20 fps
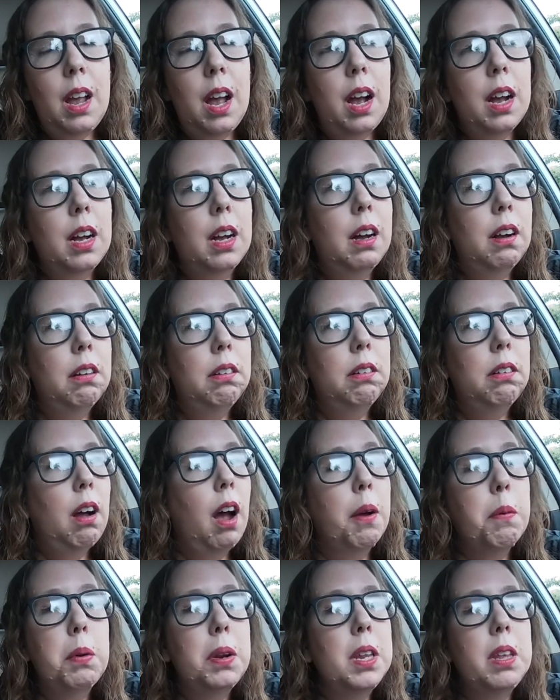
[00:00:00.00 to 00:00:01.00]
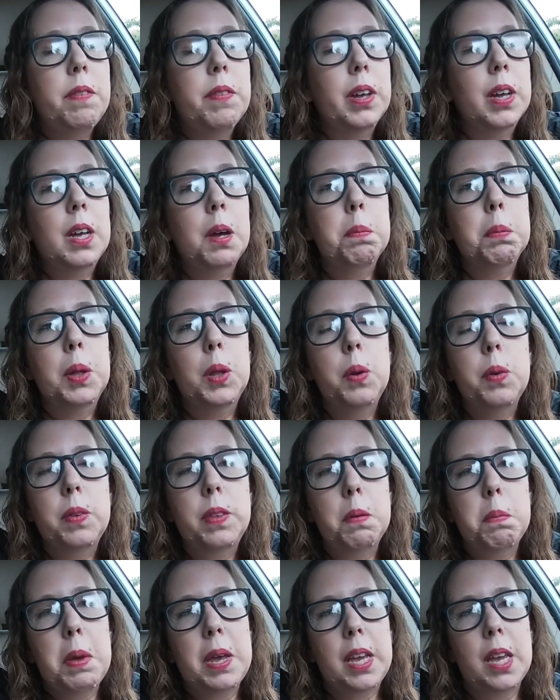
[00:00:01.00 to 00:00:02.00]
uh, I wouldn't even come close
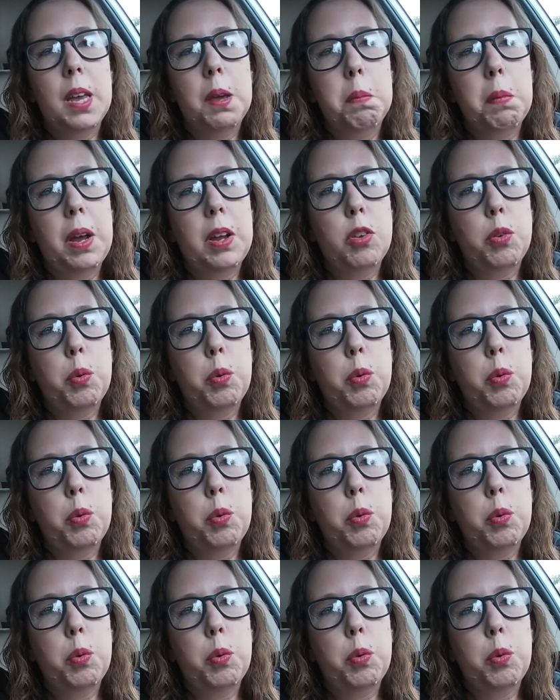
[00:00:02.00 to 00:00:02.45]
to making my